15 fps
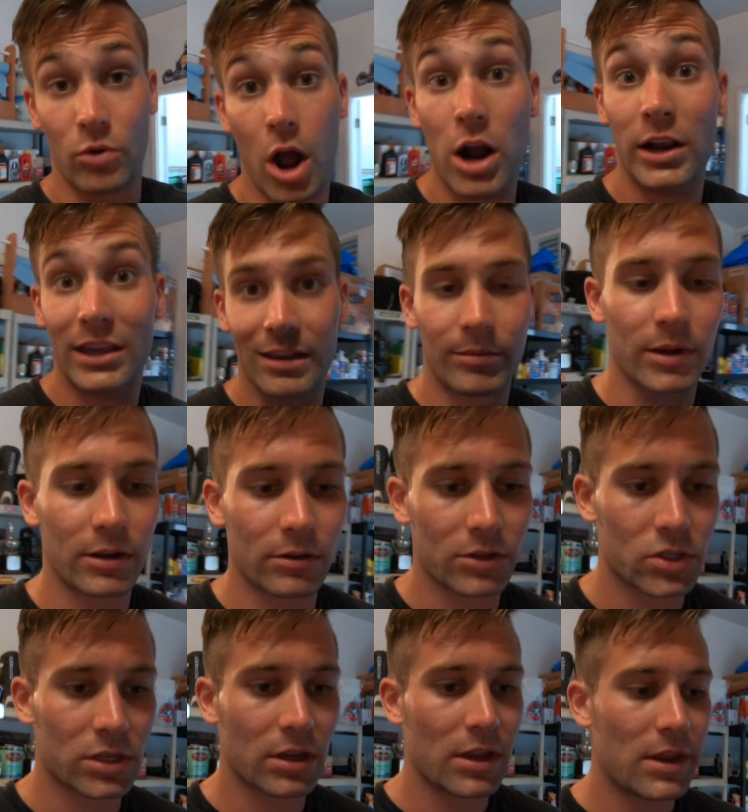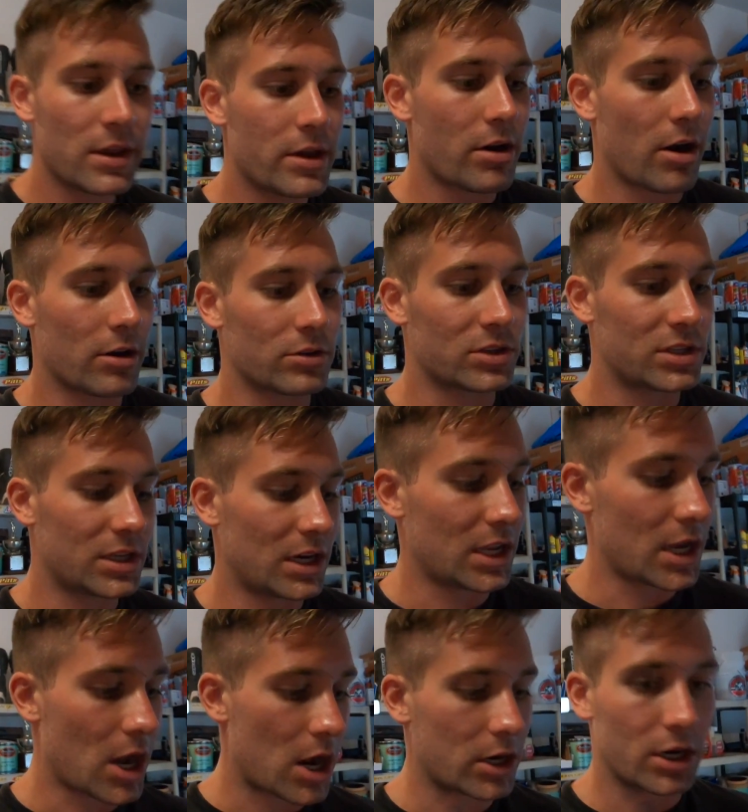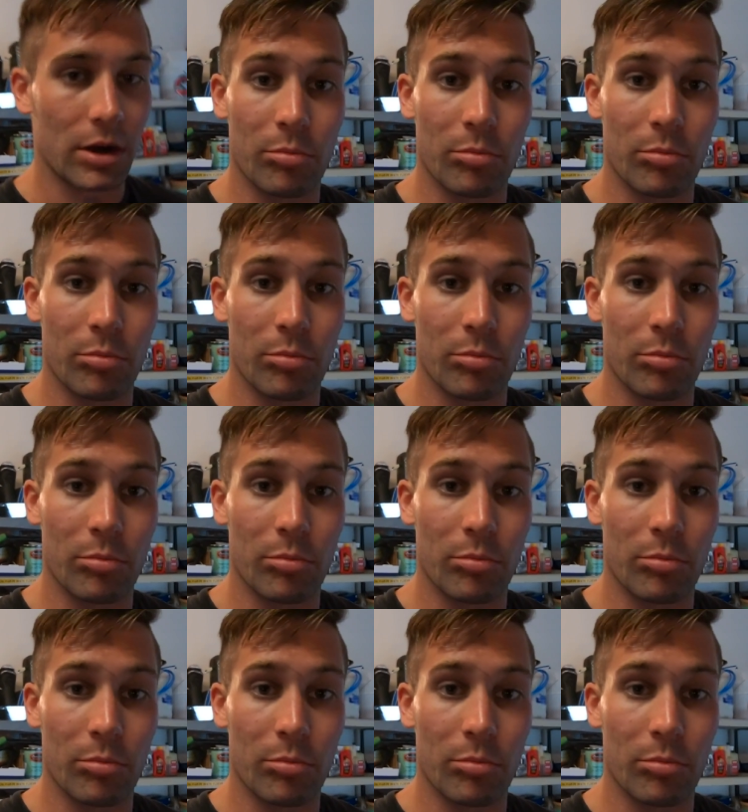wrong chemicals aren't sitting on